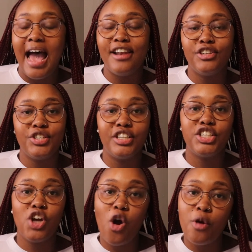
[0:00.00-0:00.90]
And as soon as
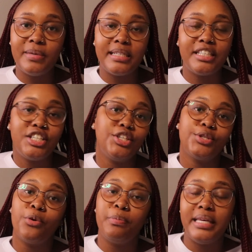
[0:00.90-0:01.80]
she opened it, she
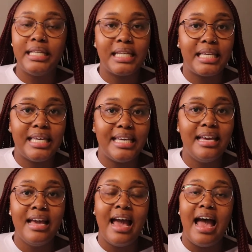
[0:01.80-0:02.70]
saw Pieter
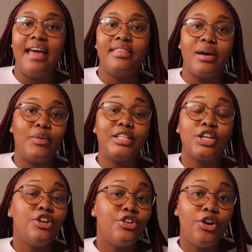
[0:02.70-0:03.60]
Key, and there was
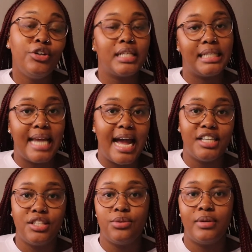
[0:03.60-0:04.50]
a note
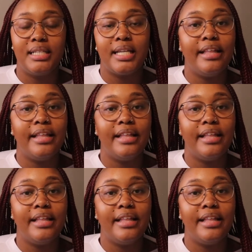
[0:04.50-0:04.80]
attached to it.